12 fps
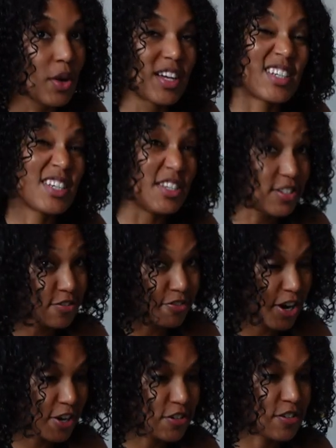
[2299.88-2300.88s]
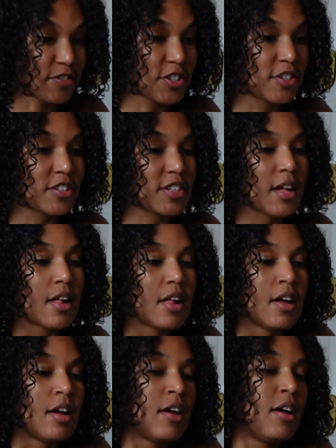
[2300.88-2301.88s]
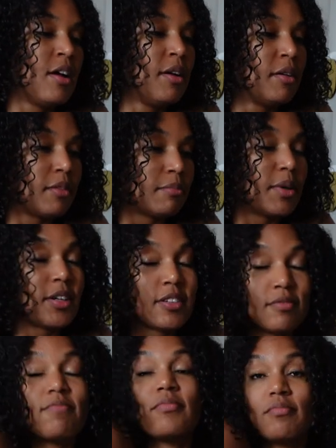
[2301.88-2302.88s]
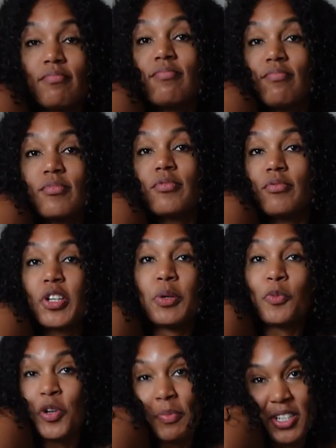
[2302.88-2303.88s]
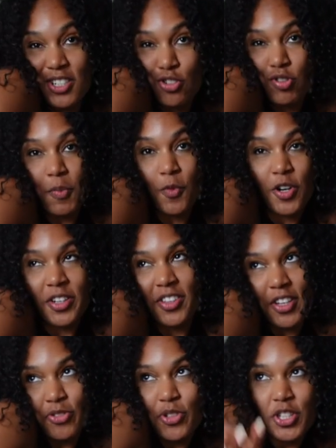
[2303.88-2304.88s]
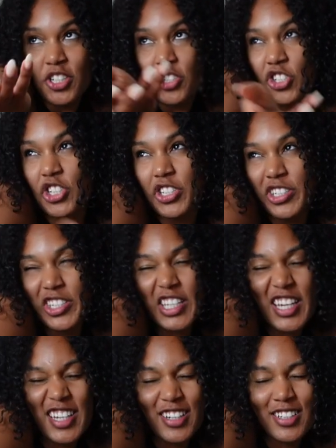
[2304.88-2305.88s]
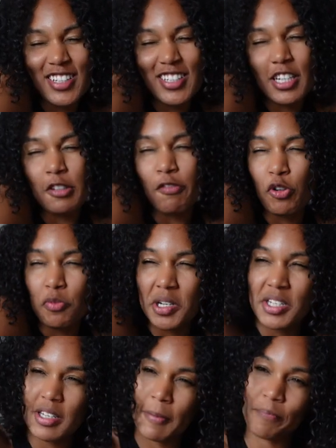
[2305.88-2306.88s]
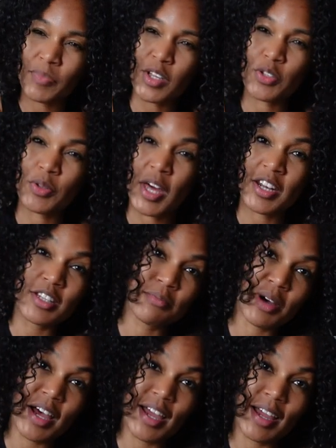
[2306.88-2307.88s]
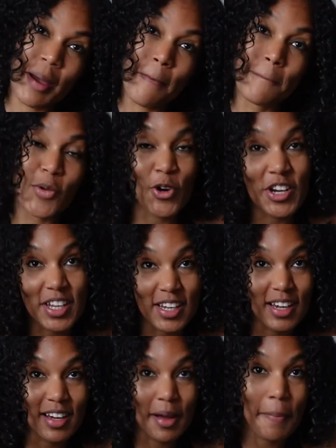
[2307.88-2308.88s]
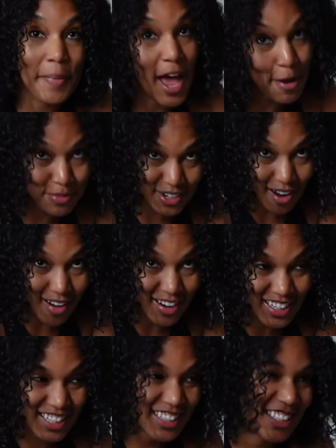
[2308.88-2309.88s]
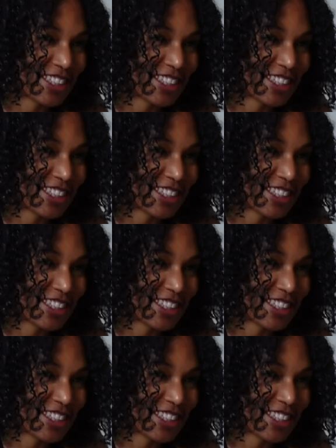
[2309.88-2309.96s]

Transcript: It's easier for extroverts, but teamwork makes the dream work. These cheesy sayings exist for a reason. So that is my morning pep talk